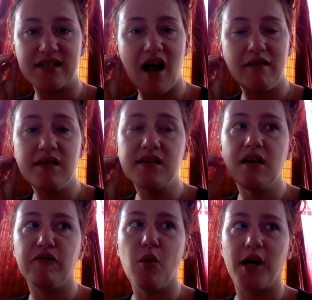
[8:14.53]
And obviously
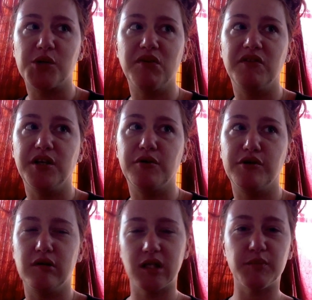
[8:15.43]
if you watch my video and
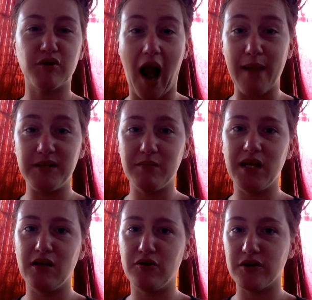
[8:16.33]
you subscribe to me, you,